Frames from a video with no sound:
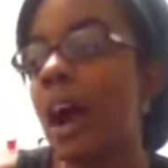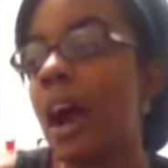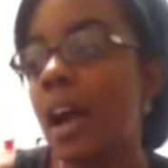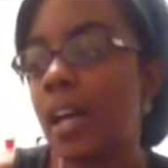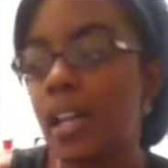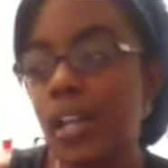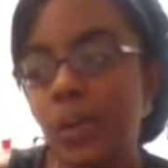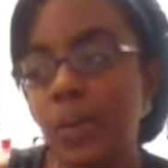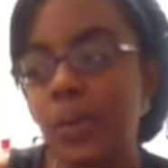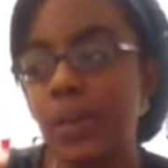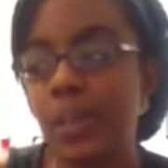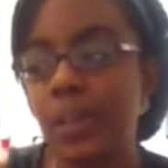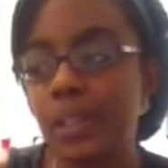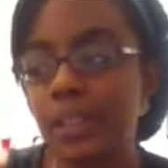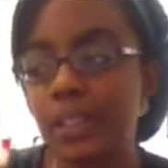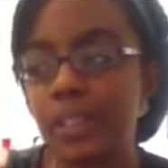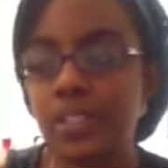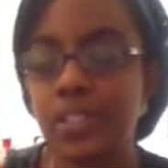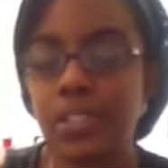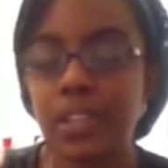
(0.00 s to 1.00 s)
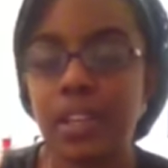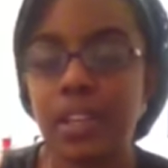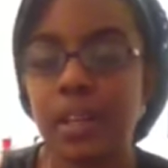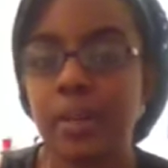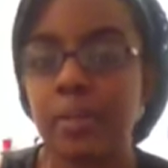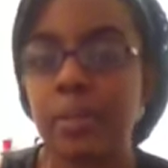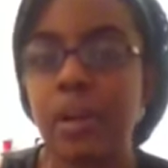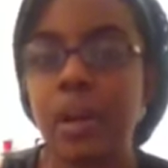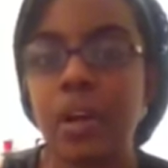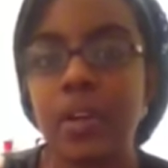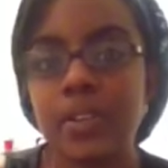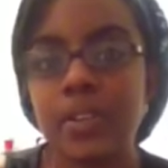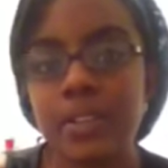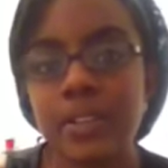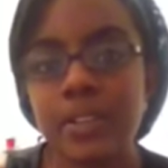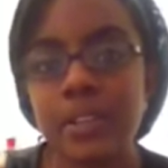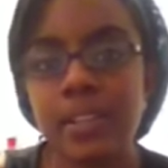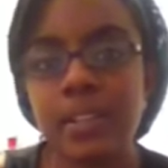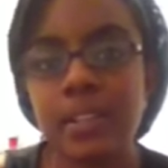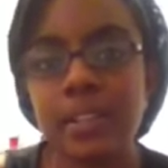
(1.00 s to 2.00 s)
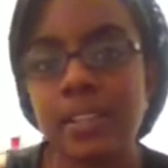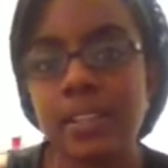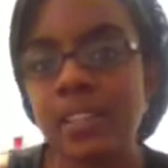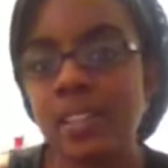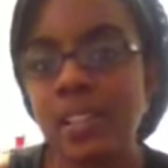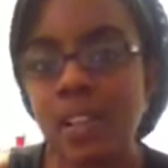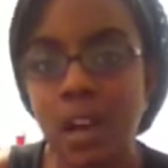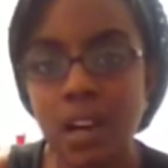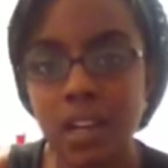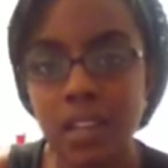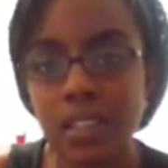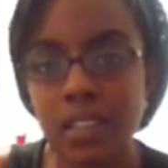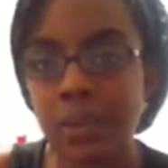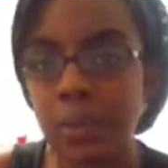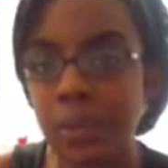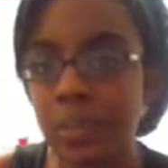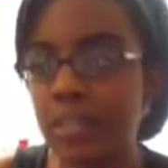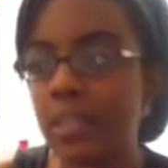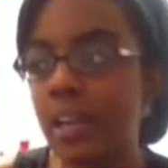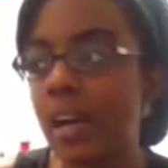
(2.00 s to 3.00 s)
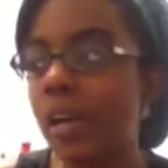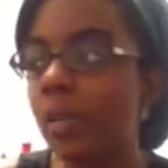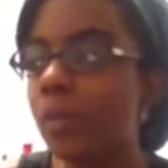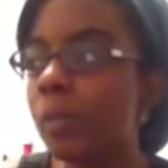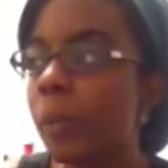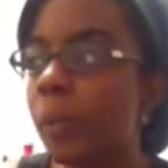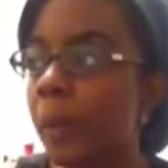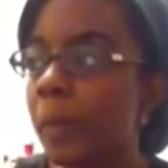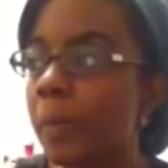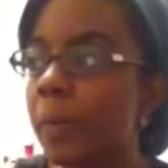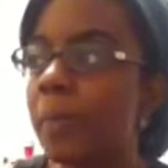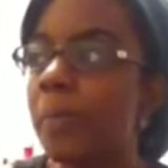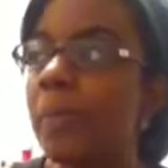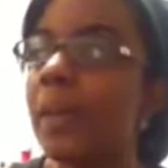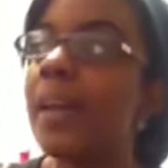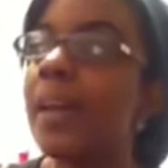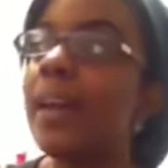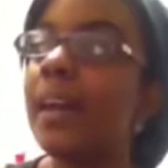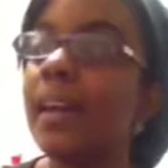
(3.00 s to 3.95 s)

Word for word: I know he likes his chicken, but honestly, that's not going to help him.